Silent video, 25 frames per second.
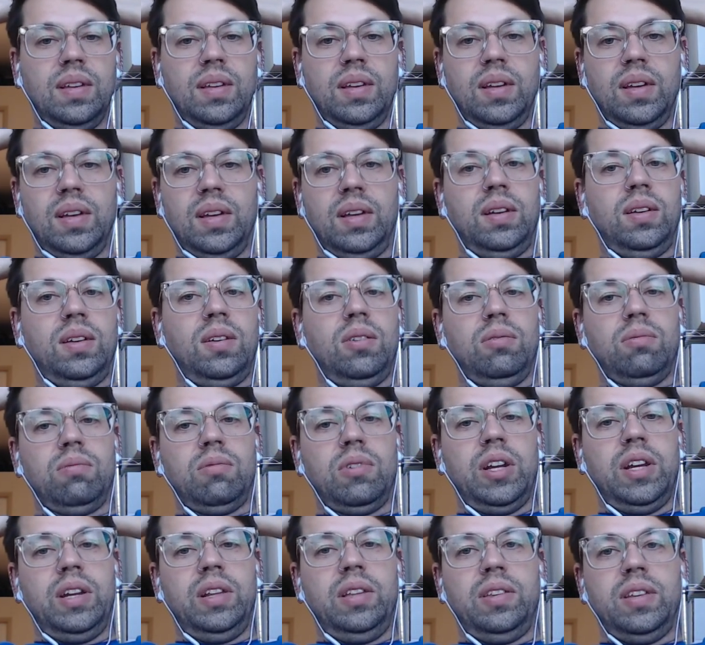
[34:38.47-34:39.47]
Alrighty
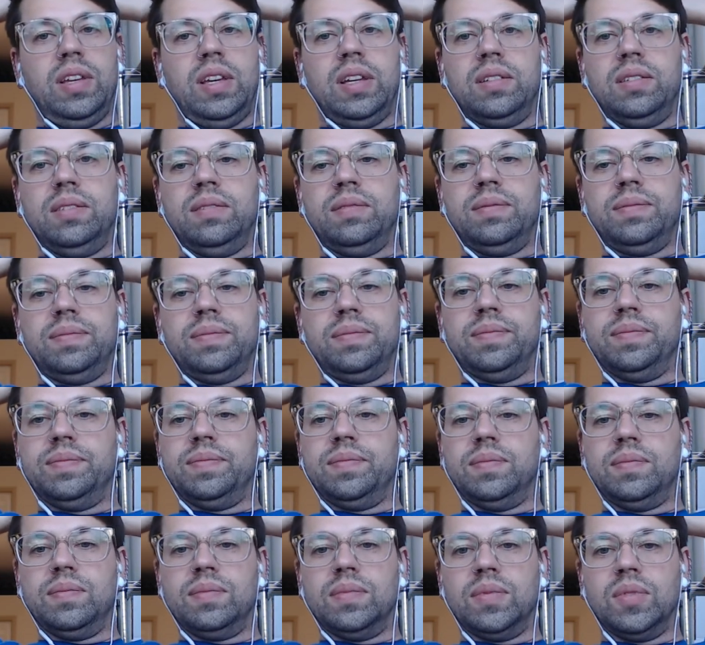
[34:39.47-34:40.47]
then.
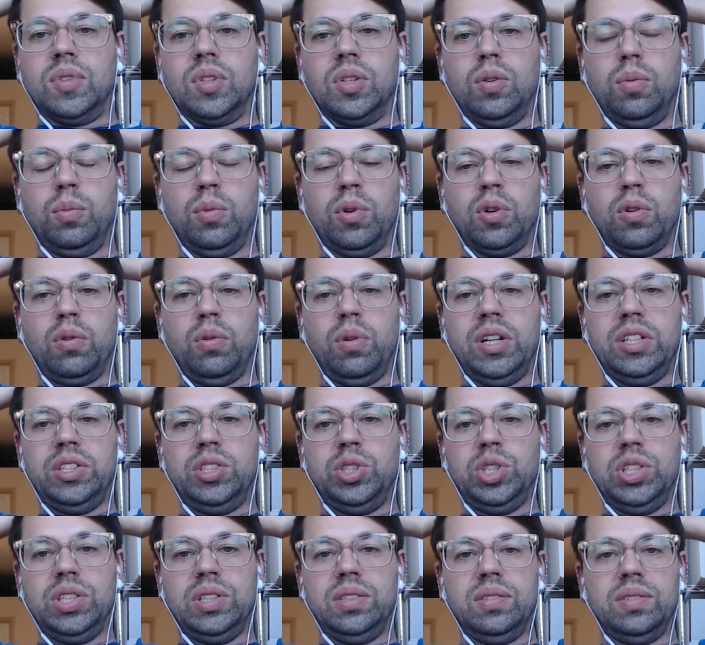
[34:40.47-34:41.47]
No more
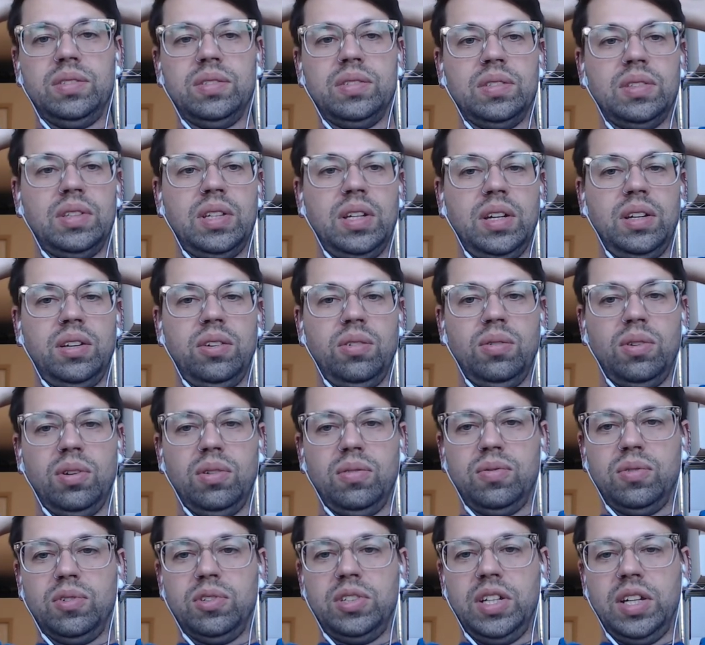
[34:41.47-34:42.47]
questions. Thank you all for
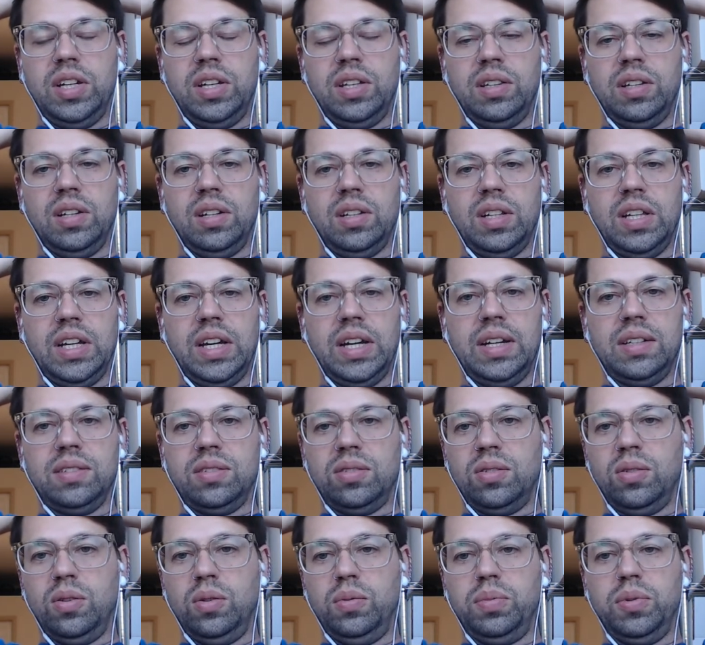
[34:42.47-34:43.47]
taking the class. Hope
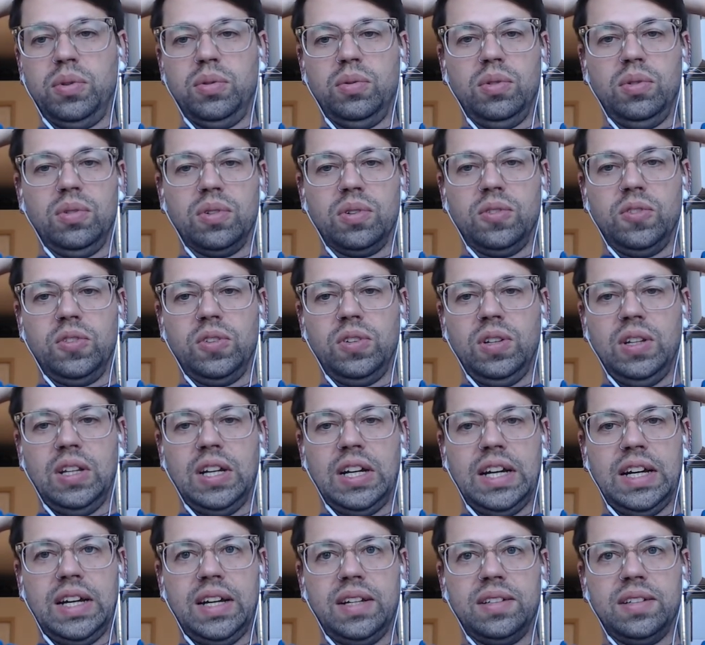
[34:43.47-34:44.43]
you learned a lot.